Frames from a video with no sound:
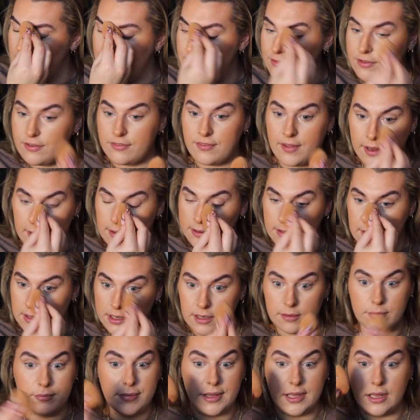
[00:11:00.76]
everything
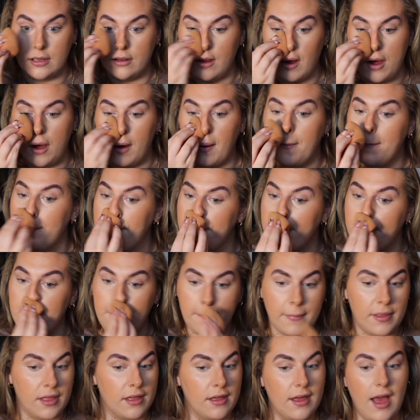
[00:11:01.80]
can be a lot.
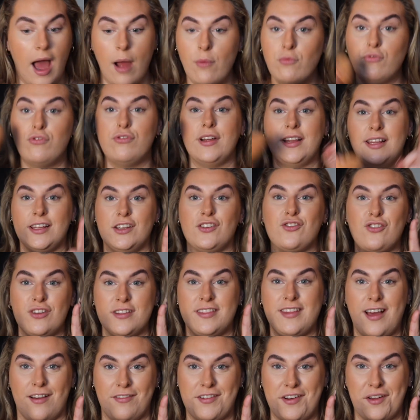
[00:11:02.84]
I'm really
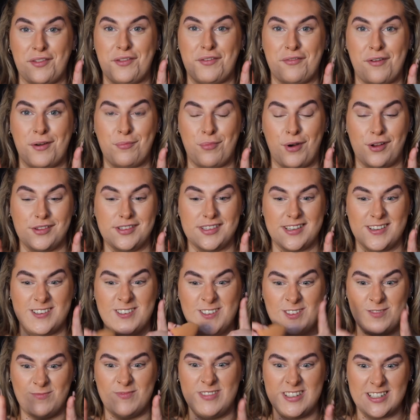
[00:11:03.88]
annoyed that I've got the wrong bronzer.
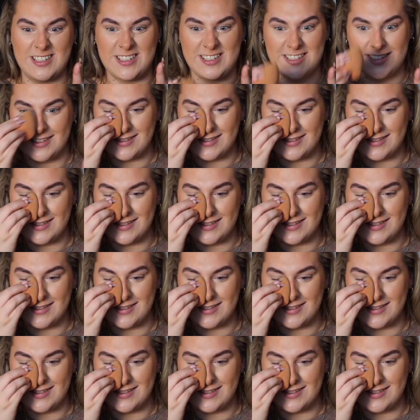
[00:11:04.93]
Oh my God.